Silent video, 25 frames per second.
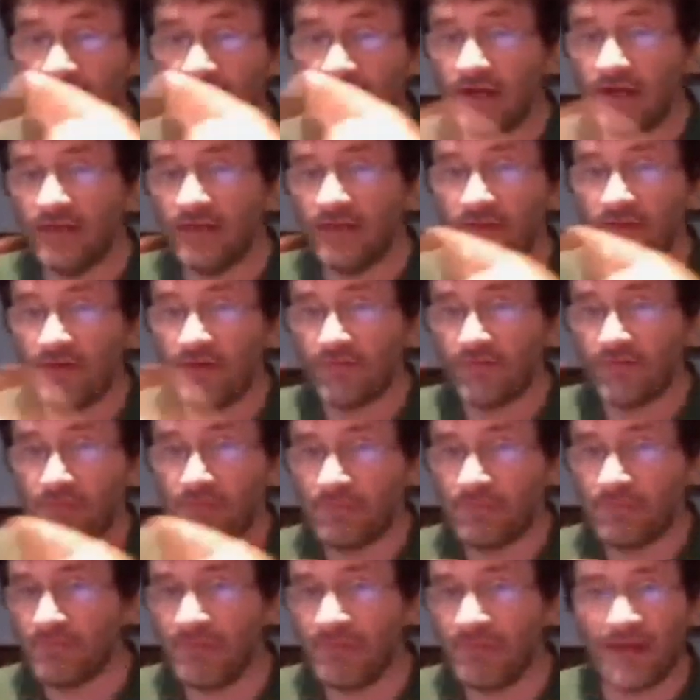So you get in these,
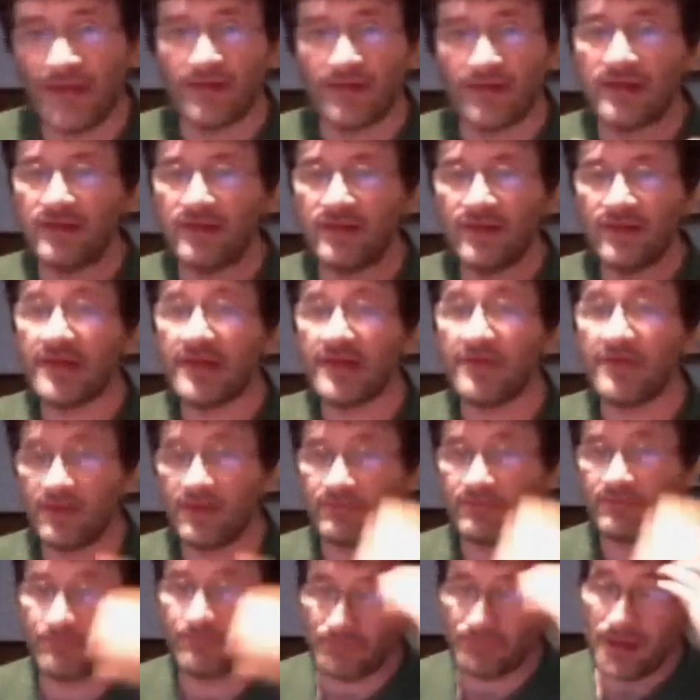basically, they end
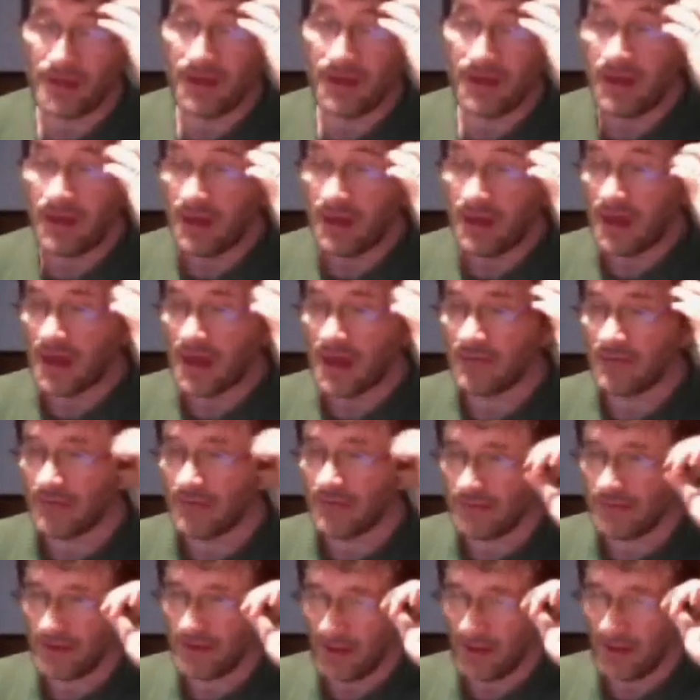up,
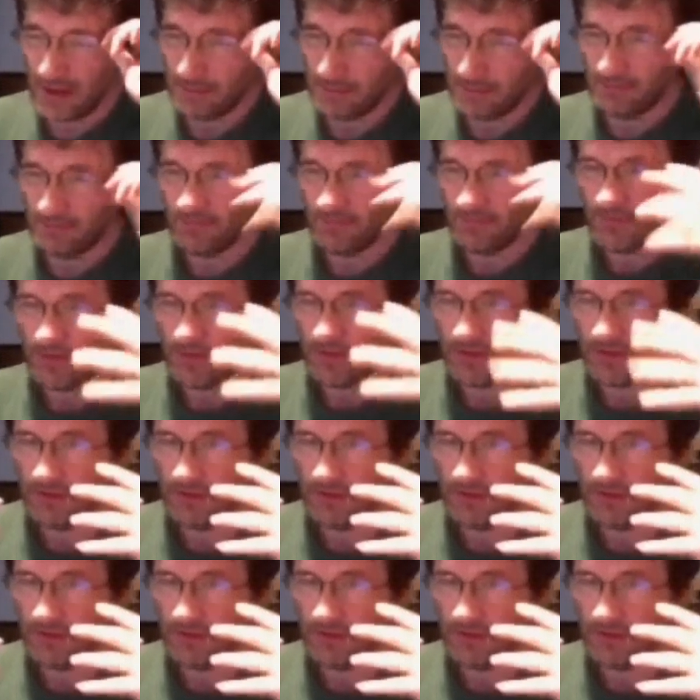every time